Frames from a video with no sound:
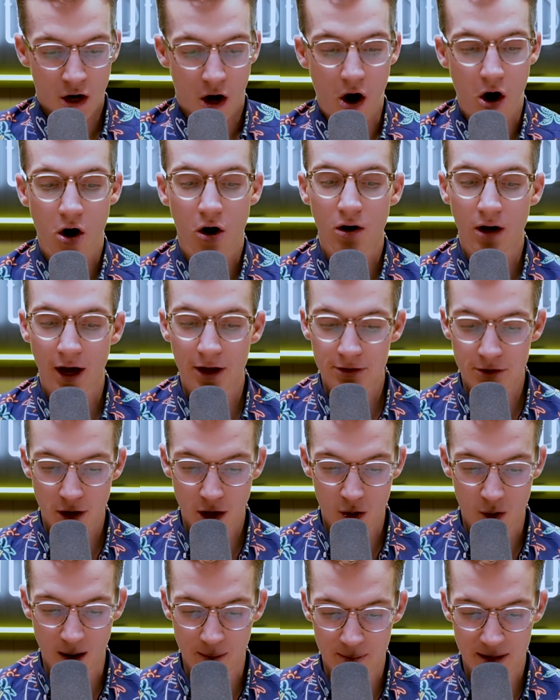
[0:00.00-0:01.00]
All other
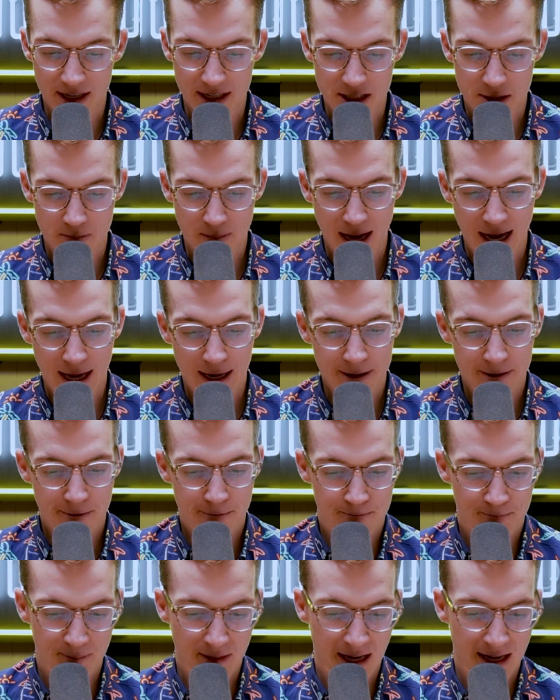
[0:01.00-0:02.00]
equipment is manned,
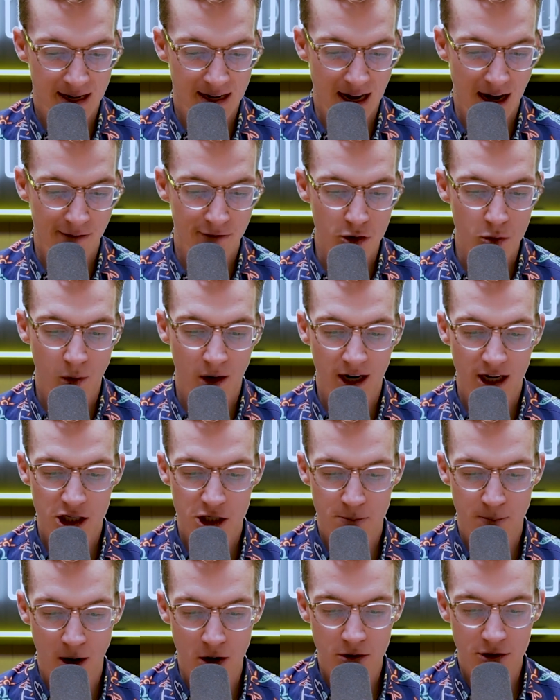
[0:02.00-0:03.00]
and everyone I
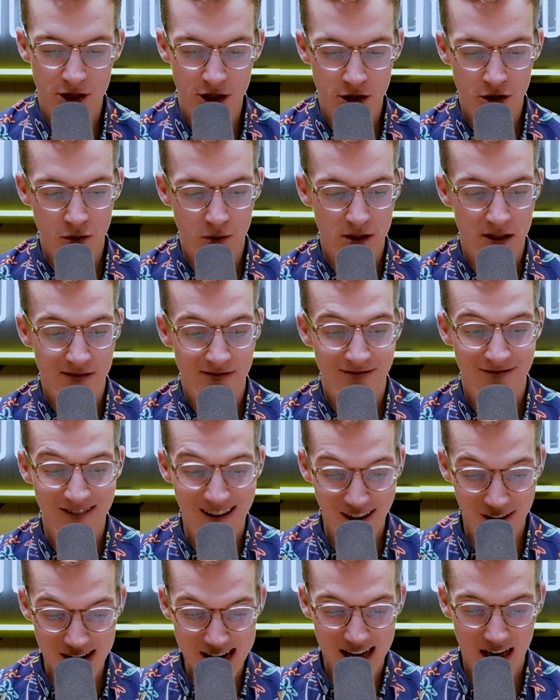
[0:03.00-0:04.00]
spoke to was
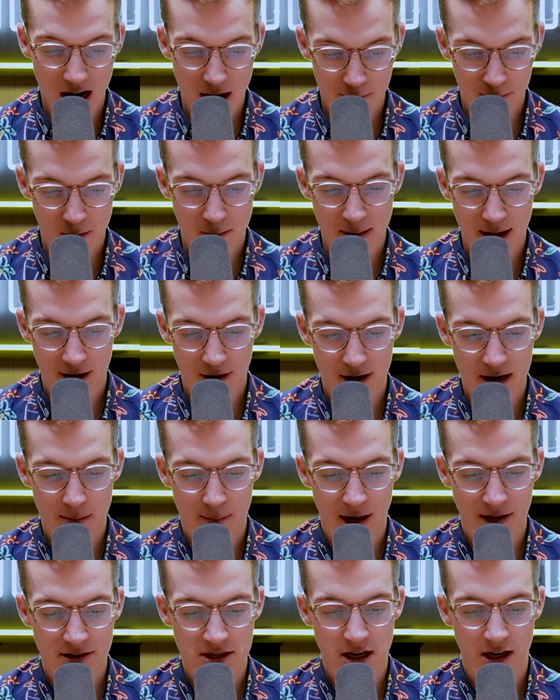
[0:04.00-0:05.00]
very complimentary
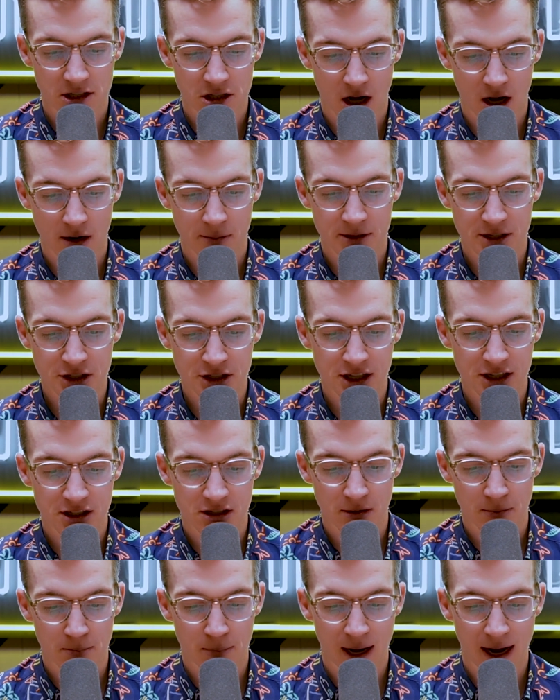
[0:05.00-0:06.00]
about the autonomous
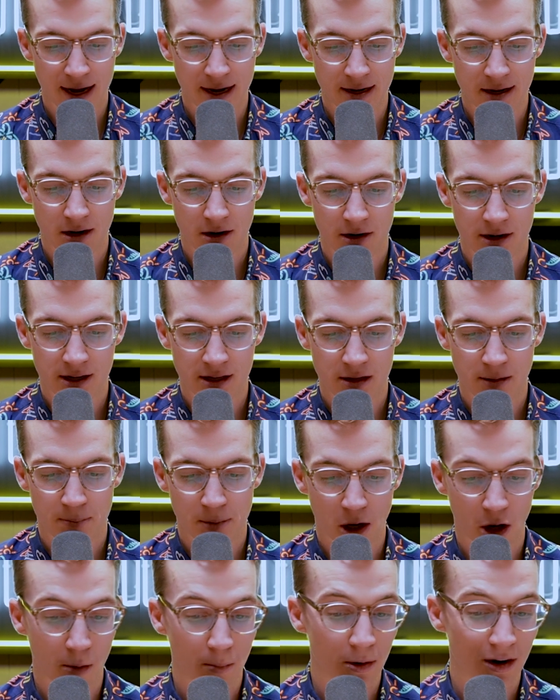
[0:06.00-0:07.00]
system pioneered in the
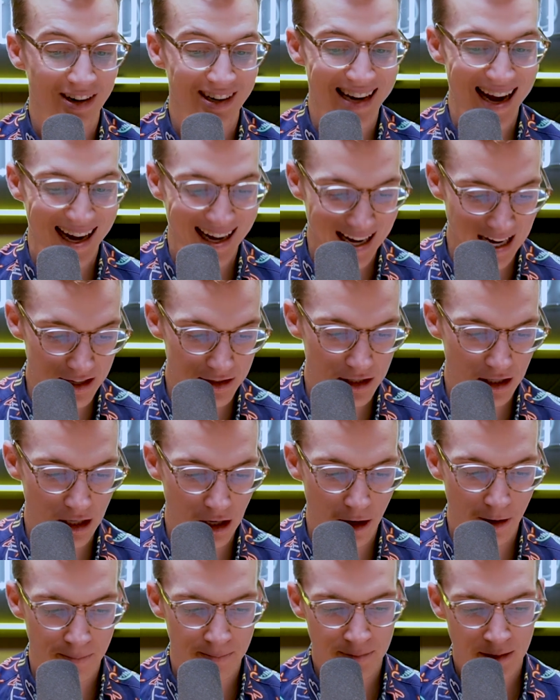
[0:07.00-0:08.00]
Pilbara decades
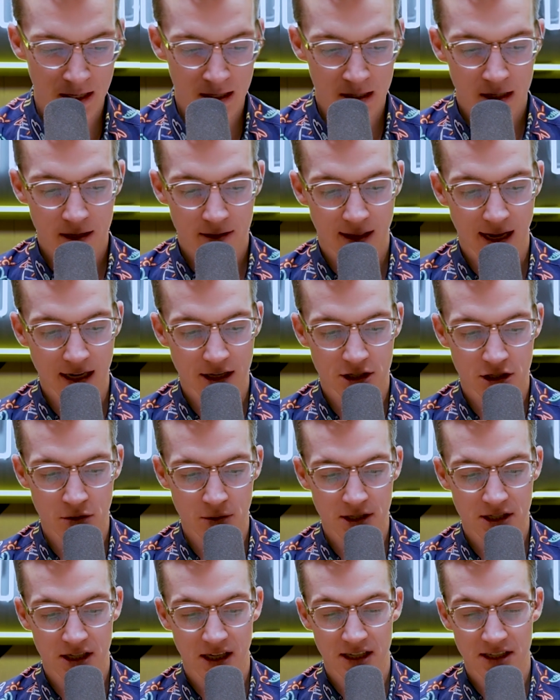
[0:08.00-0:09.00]
ago, thanks
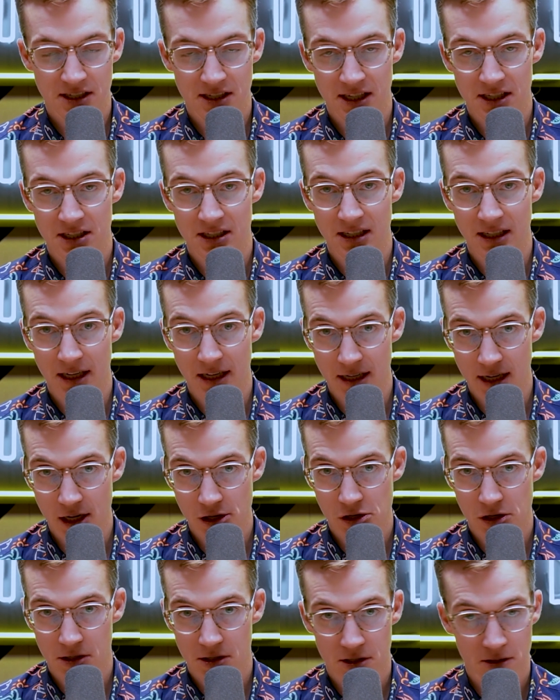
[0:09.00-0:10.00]
to its consistent
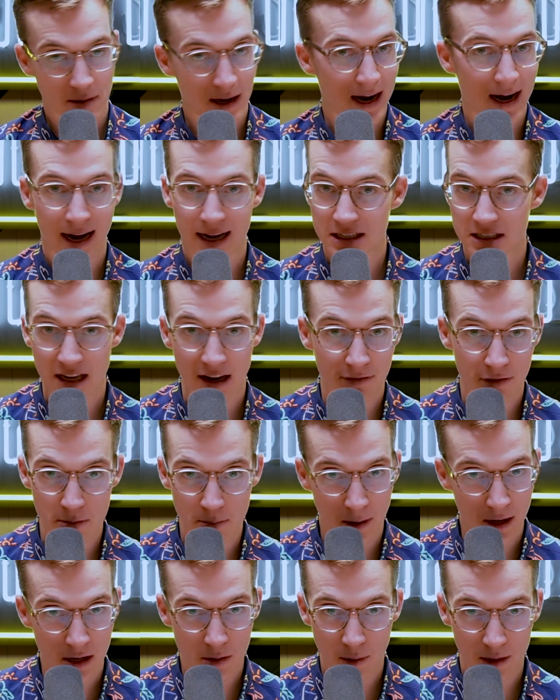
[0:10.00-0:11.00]
conditions. I asked
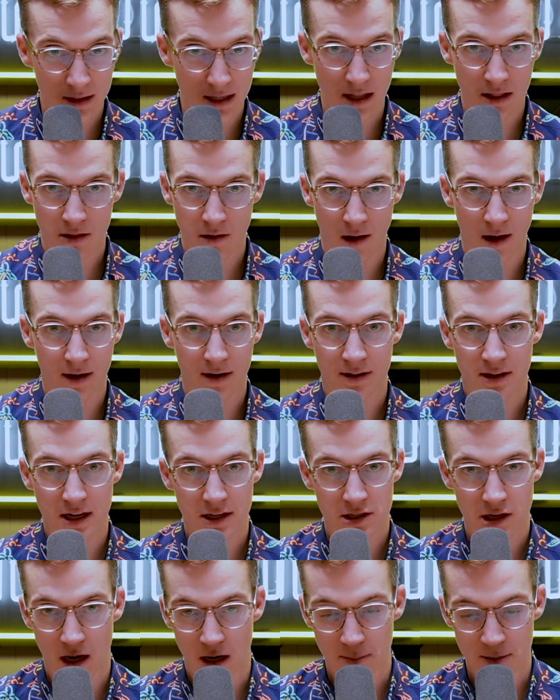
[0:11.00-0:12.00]
everybody what they thought of the
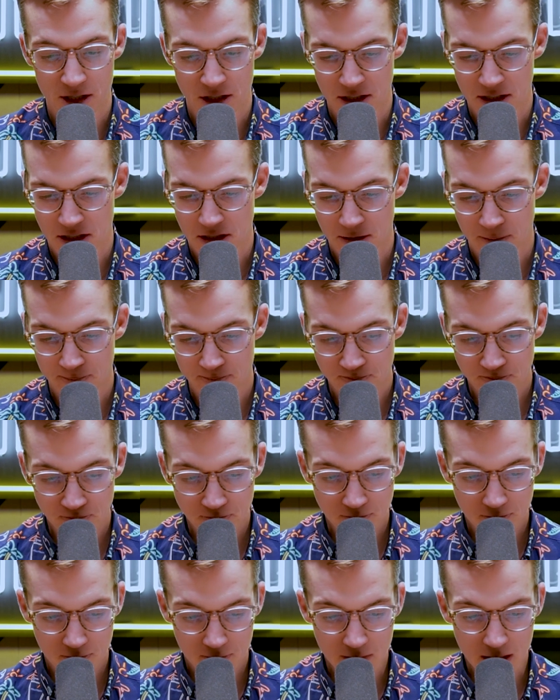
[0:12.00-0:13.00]
autonomous system,
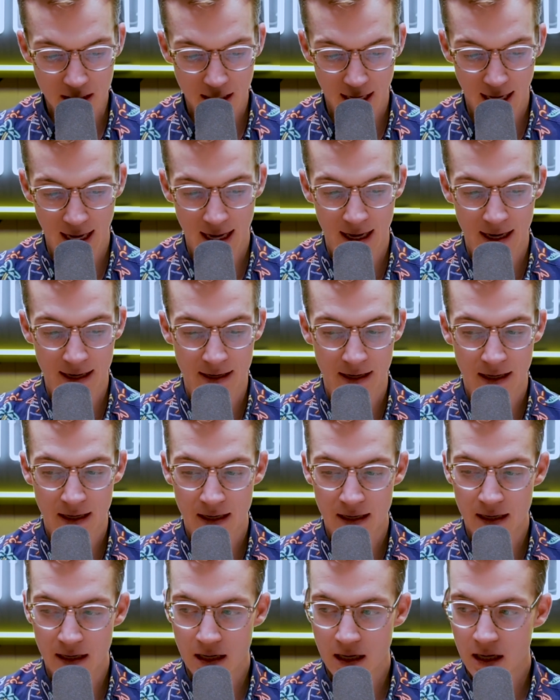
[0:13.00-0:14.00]
and
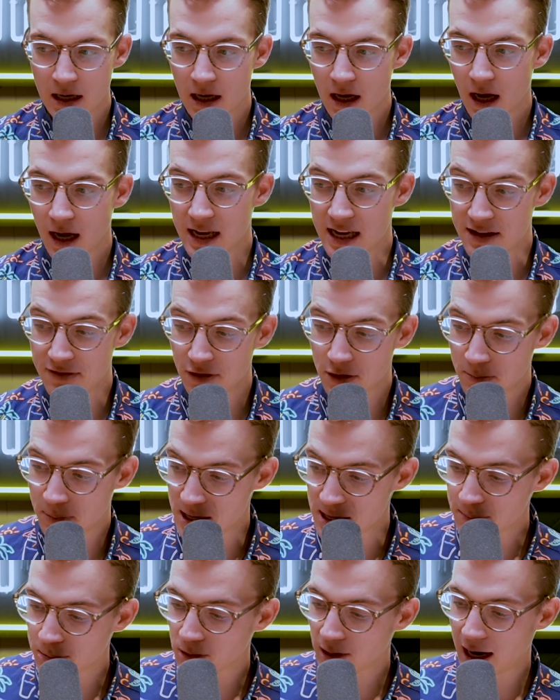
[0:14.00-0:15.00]
even
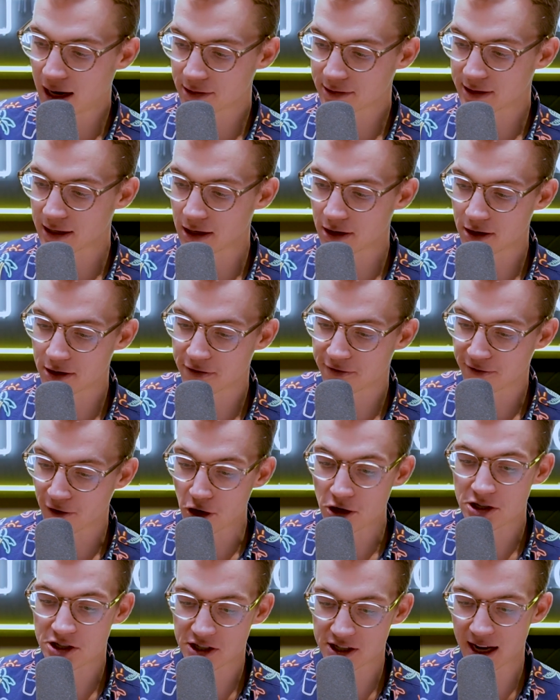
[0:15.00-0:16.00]
people out there
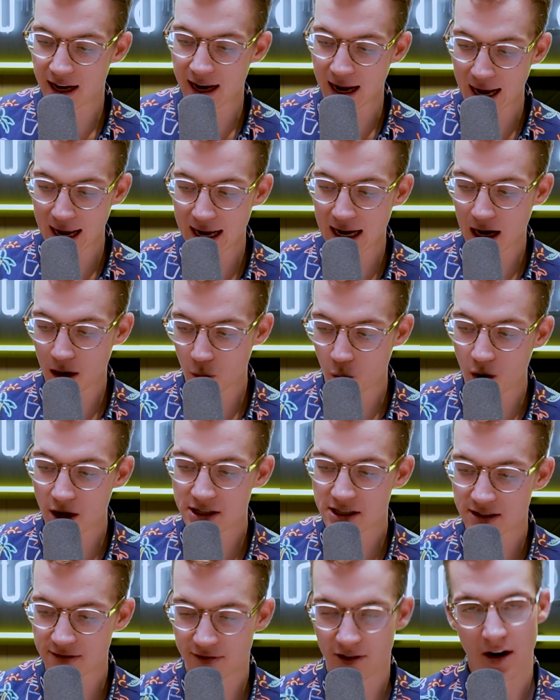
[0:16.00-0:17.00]
first said, hey, I
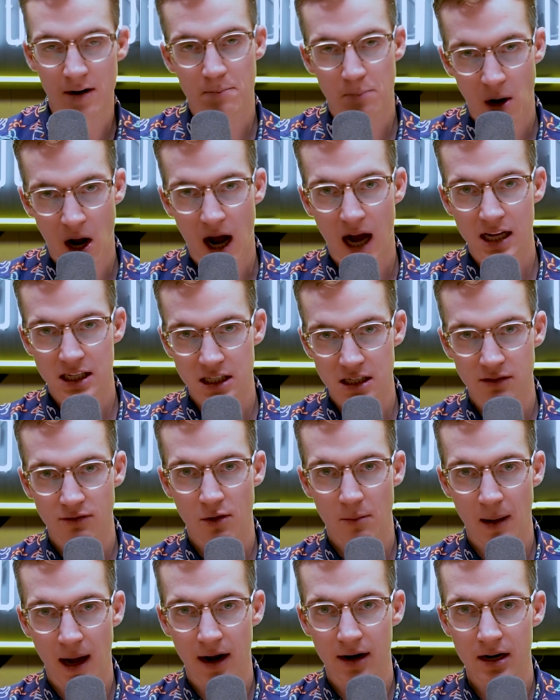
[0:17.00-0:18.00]
wasn't very positive
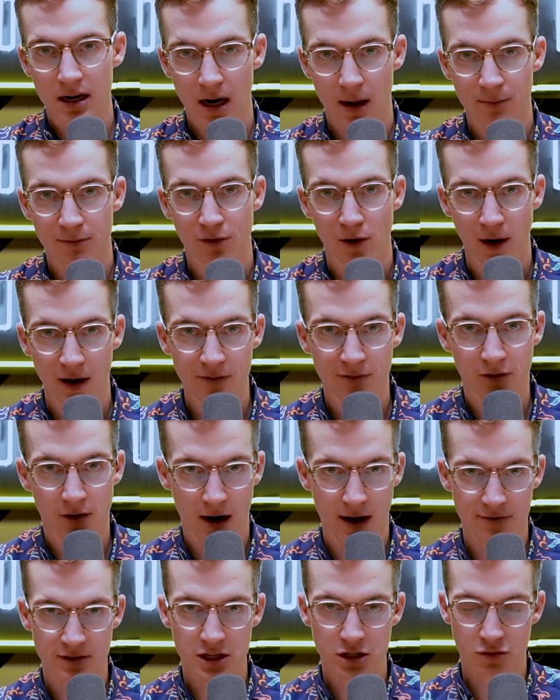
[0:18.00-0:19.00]
about it up front for
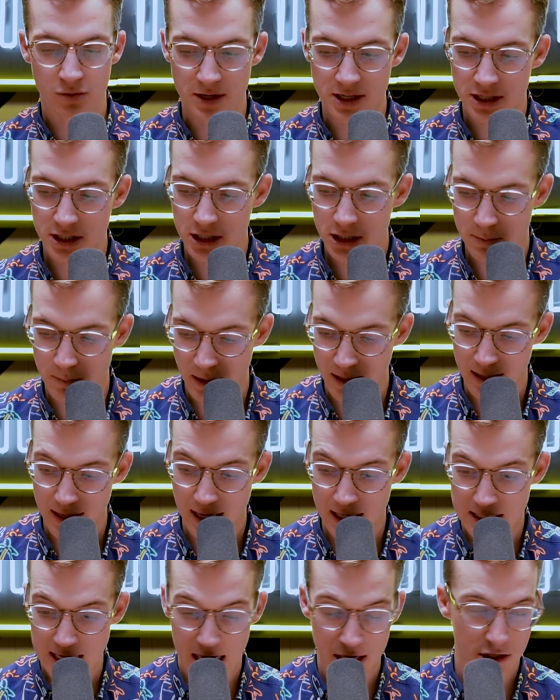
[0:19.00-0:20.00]
obvious reasons, but
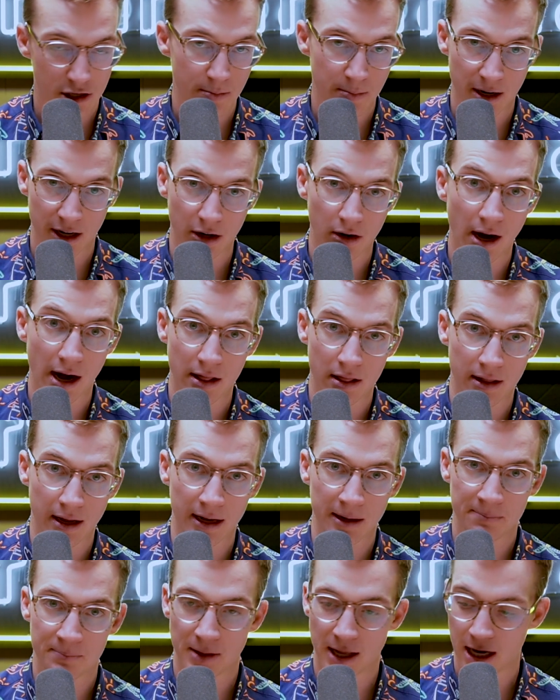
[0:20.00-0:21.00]
it's actually been a great
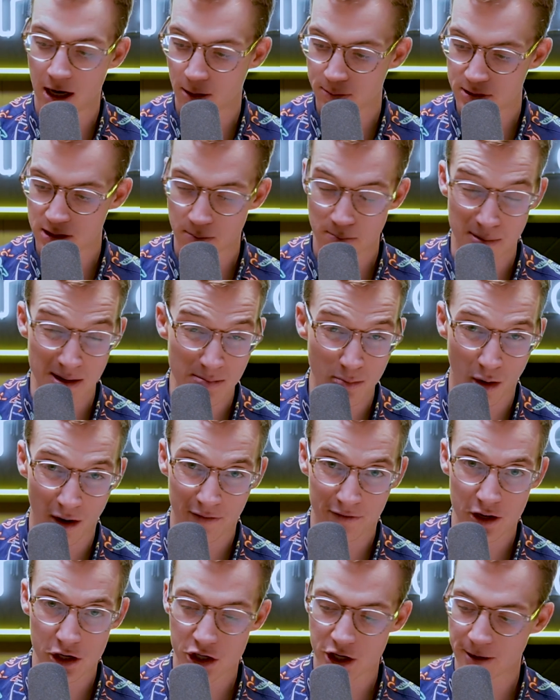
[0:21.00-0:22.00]
thing. It helps them be more
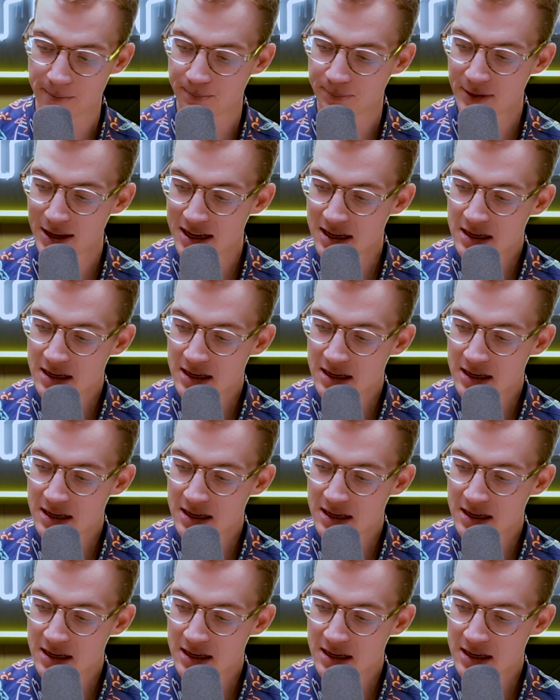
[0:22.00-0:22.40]
efficient.